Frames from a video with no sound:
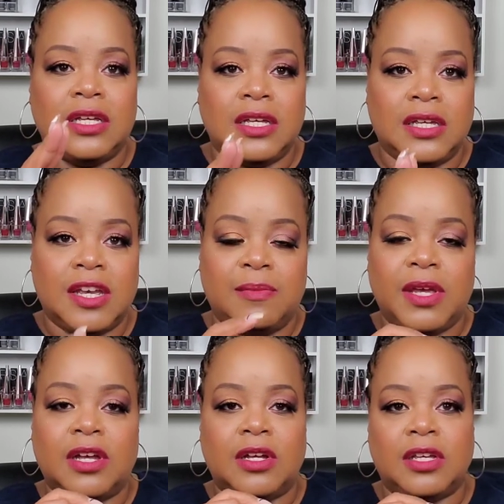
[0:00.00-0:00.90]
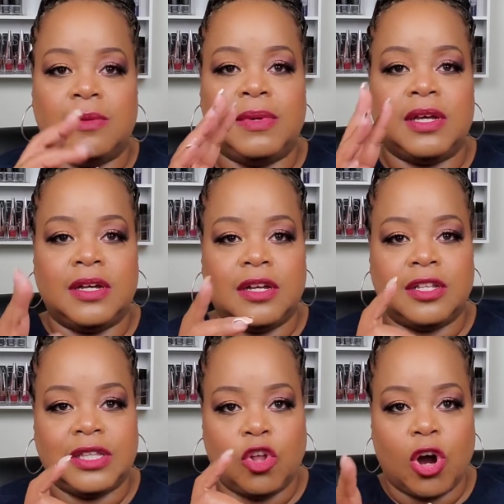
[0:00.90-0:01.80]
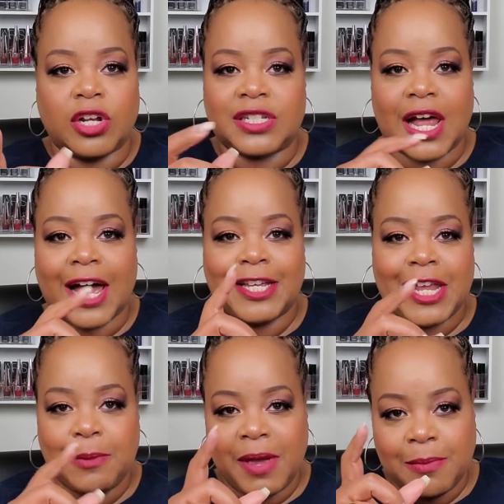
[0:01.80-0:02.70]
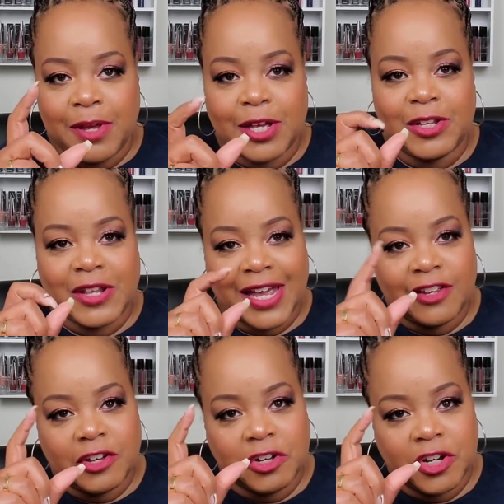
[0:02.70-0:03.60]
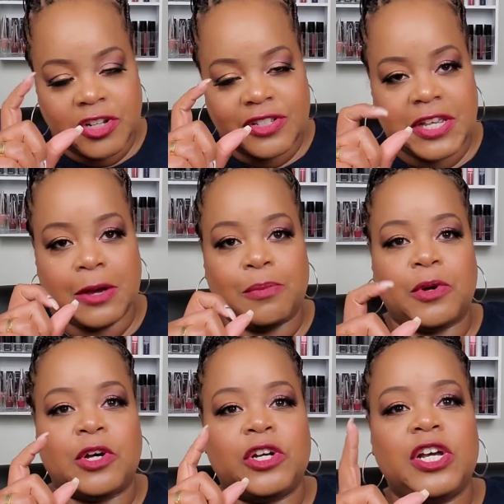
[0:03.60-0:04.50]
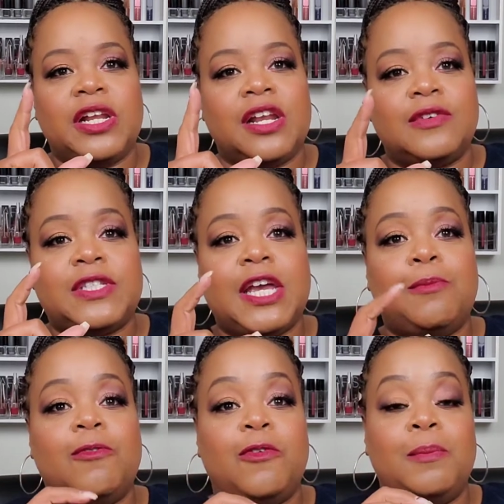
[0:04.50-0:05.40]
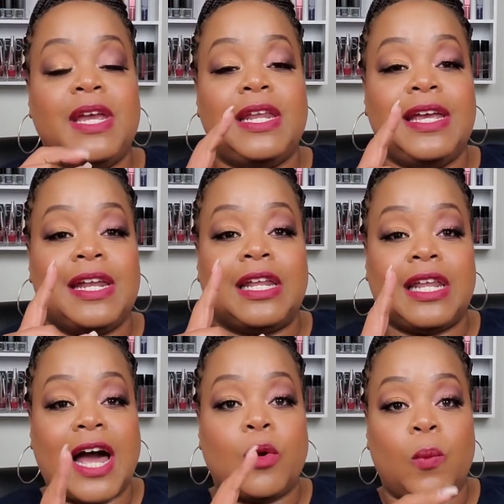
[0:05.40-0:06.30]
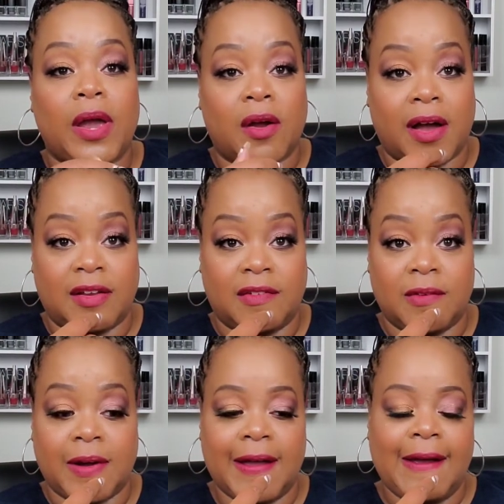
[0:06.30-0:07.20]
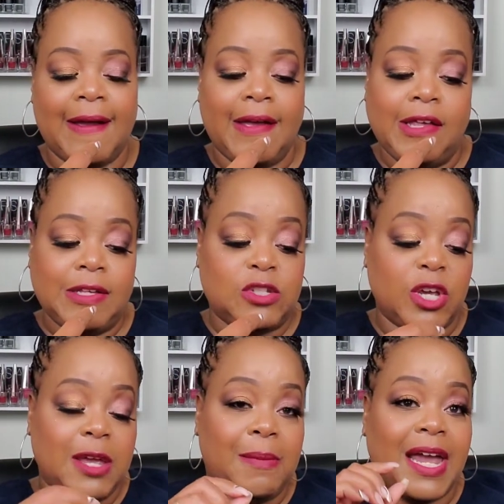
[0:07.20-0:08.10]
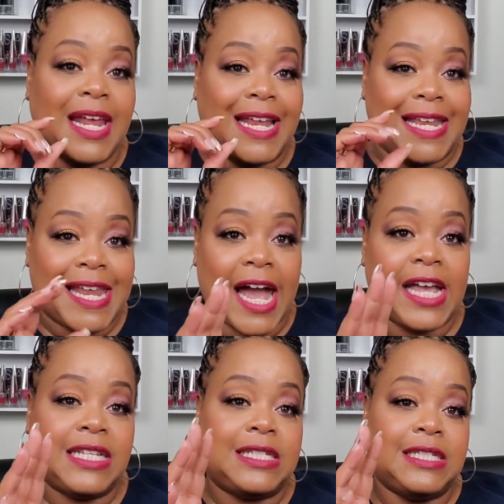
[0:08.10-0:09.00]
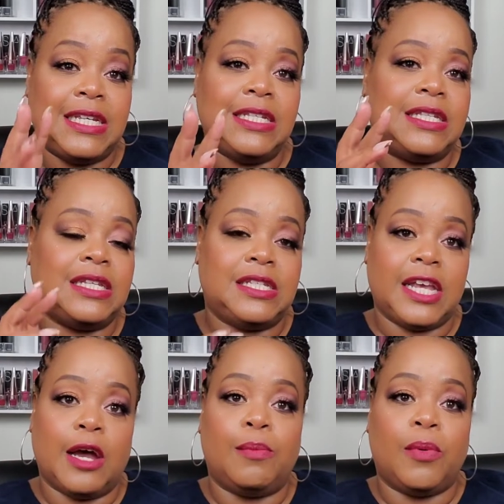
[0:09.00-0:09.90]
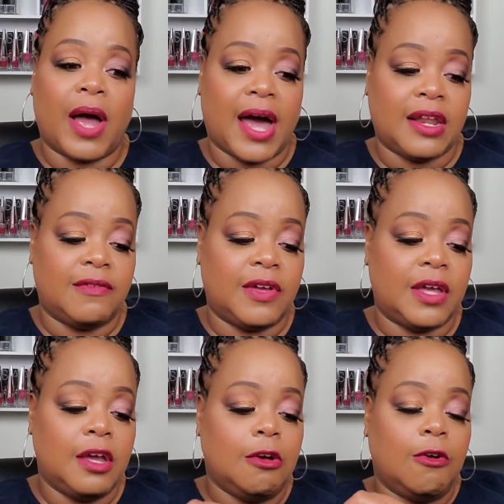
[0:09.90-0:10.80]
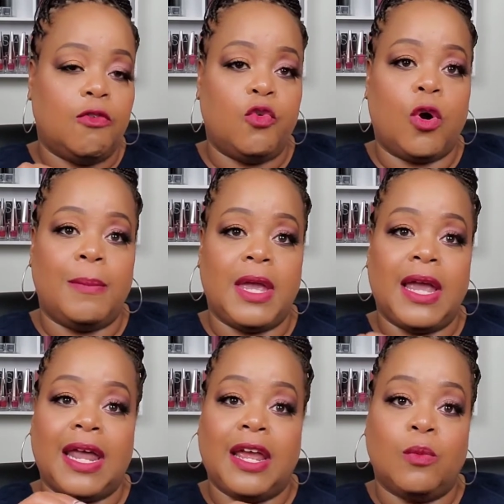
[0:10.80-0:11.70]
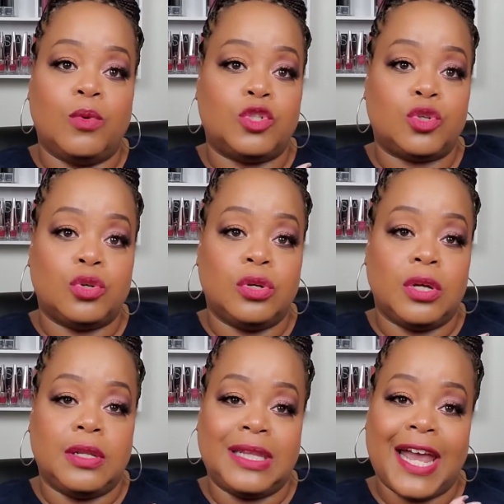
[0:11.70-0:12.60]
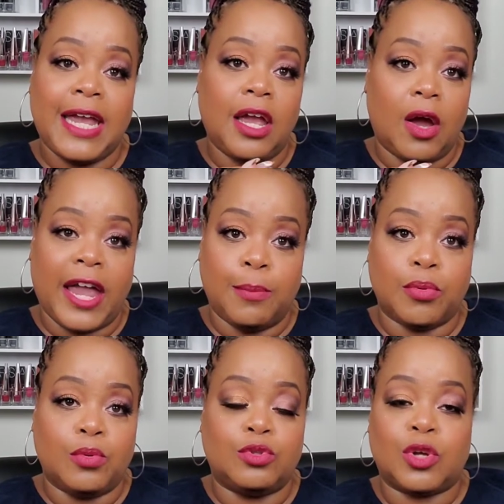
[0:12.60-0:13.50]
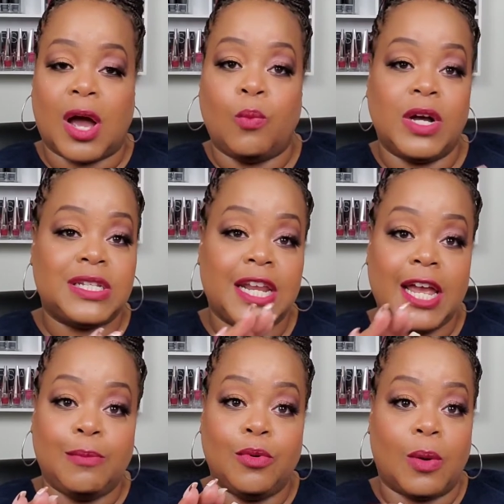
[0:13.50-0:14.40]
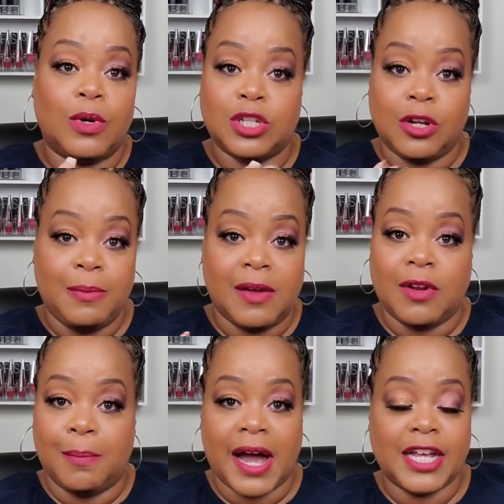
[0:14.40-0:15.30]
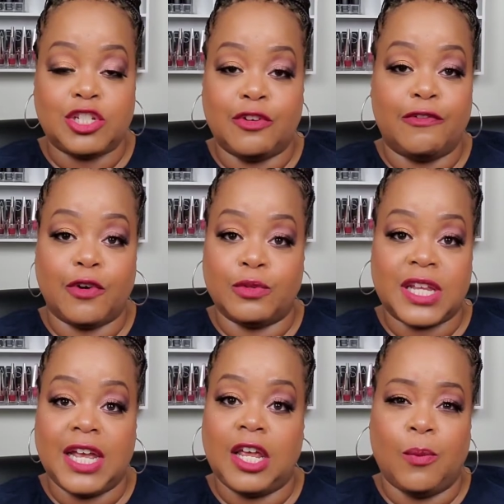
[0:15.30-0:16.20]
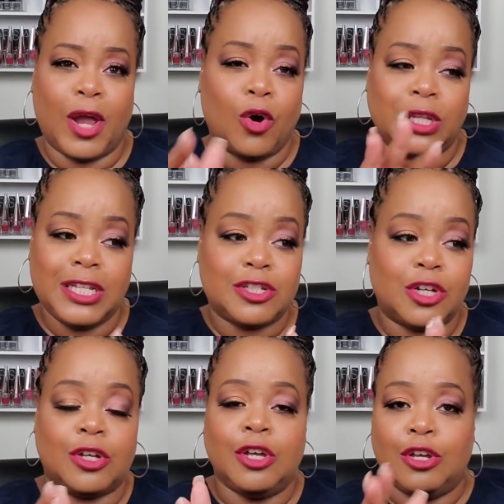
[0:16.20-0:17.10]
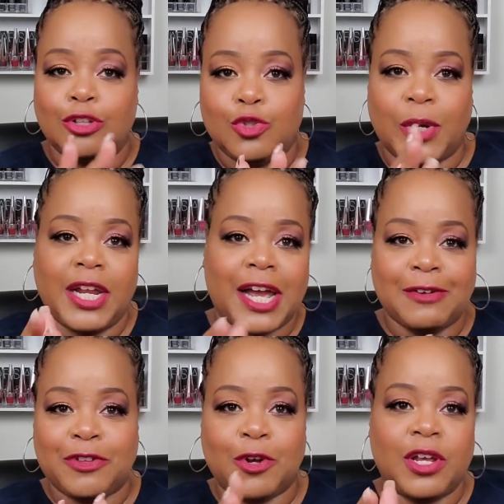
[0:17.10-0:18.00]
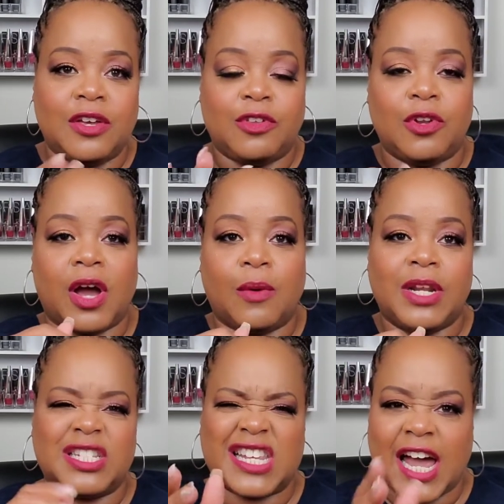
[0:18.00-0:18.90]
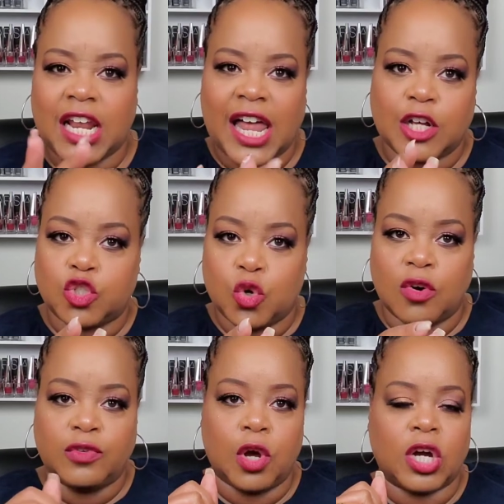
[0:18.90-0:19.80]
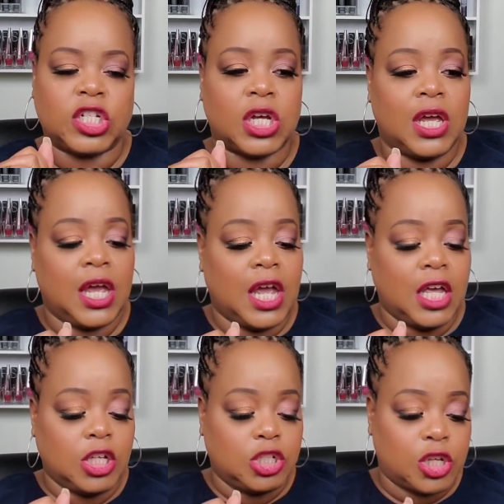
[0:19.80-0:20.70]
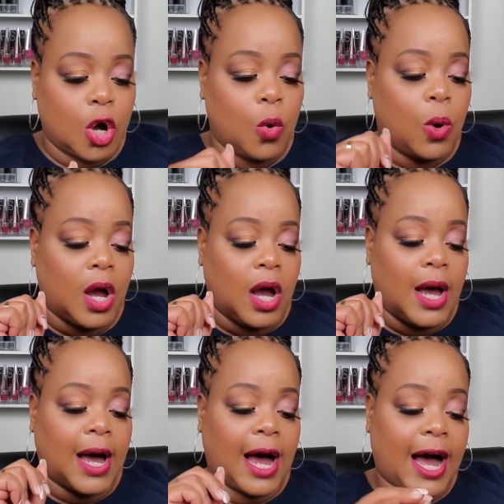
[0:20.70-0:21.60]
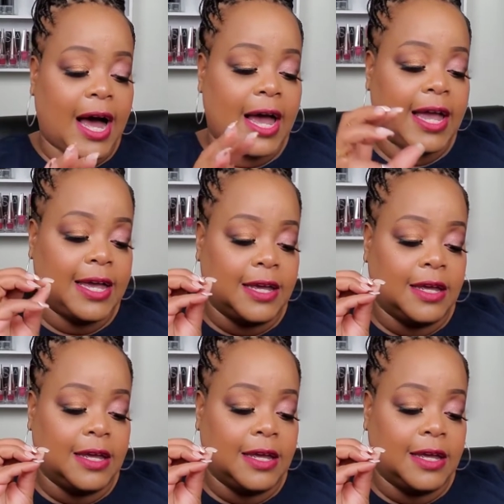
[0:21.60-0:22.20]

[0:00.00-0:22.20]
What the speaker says: give me a large slide, like make me a nice, a good sample, a good enough sample for me to get a lot of wear out of it, right? So he made a nice, decent sample out of it for me, and it was late April, so I wasn't going to be able to buy it to the first anyway, or at least the 29th, 30th, you know how it is, a kind of like a soft launch. So I